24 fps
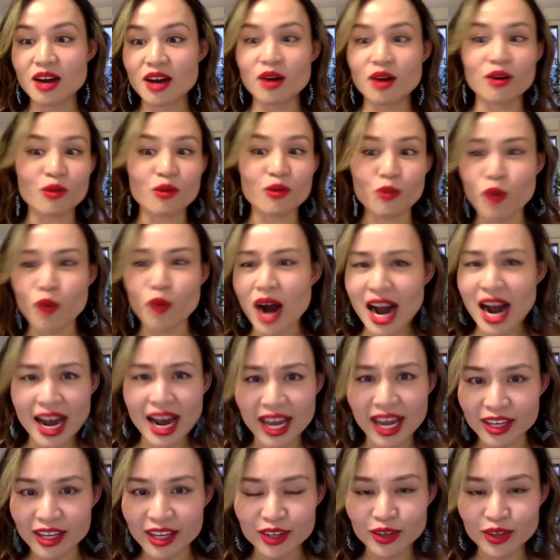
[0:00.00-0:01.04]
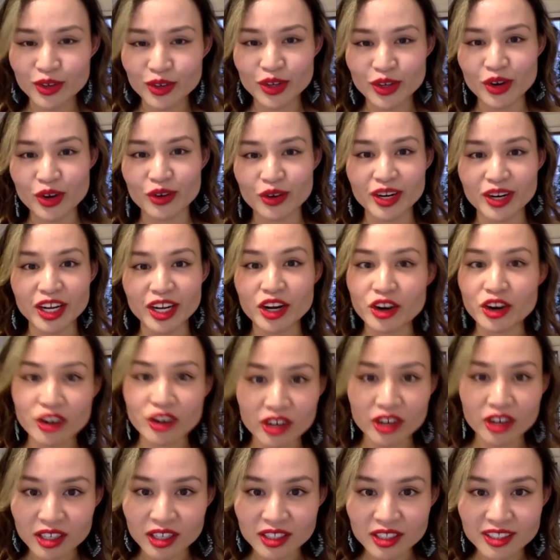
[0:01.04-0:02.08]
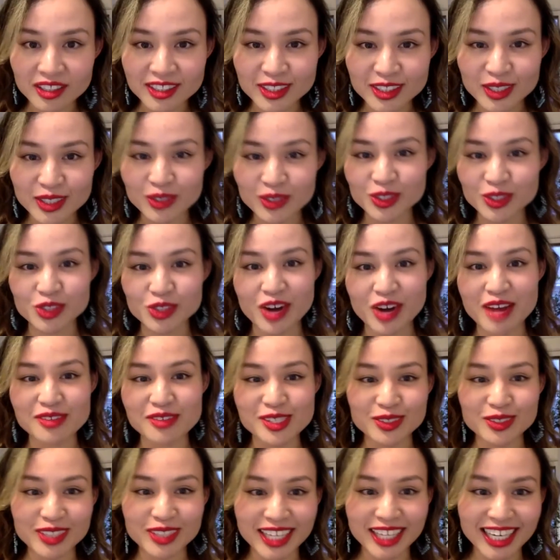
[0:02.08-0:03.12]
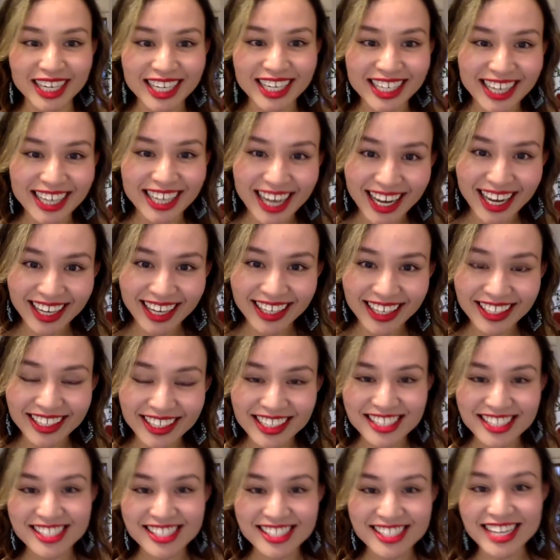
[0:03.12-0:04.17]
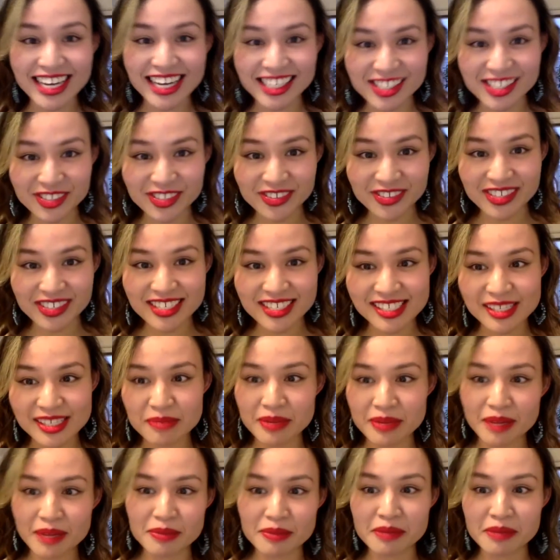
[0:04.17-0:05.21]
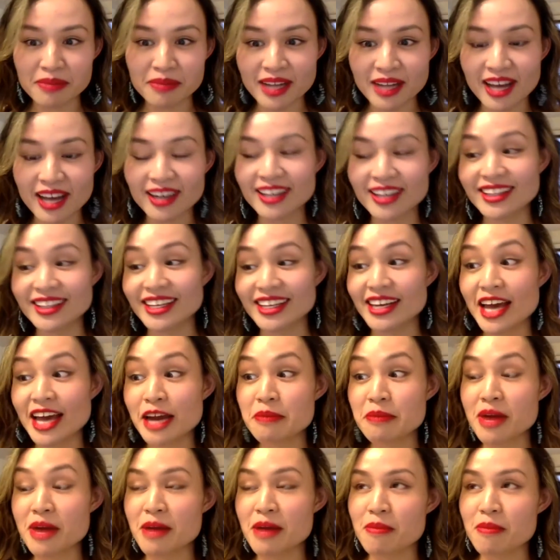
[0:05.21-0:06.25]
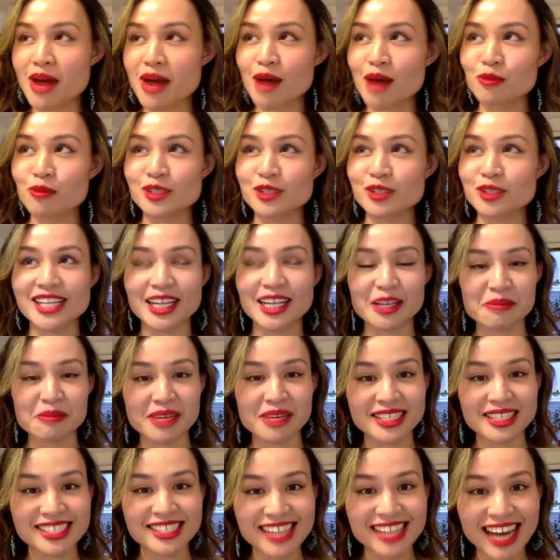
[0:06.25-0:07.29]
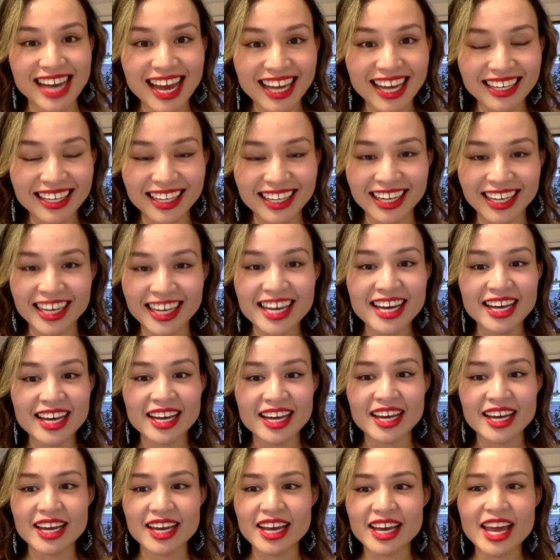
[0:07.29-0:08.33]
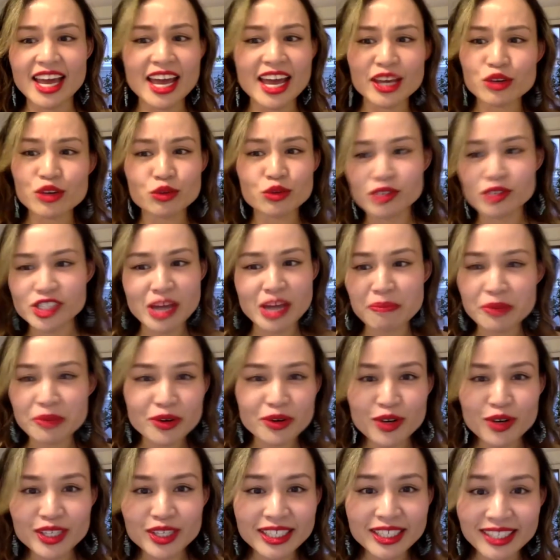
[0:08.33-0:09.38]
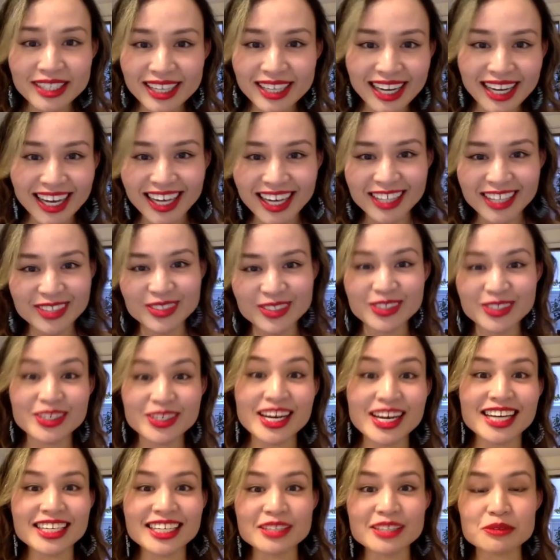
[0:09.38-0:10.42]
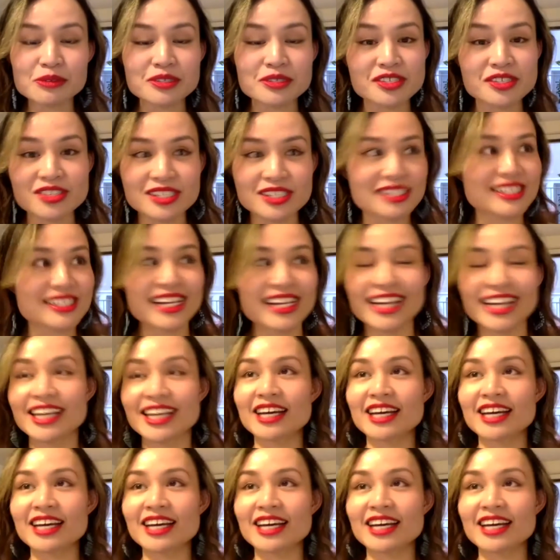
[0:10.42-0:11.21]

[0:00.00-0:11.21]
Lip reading: why? You're a girl. Don't drive so late at night. It's dangerous and blah, blah, blah. And in the end, my mom was telling my dad, like, hey, you chaperone her lah, and it was just like,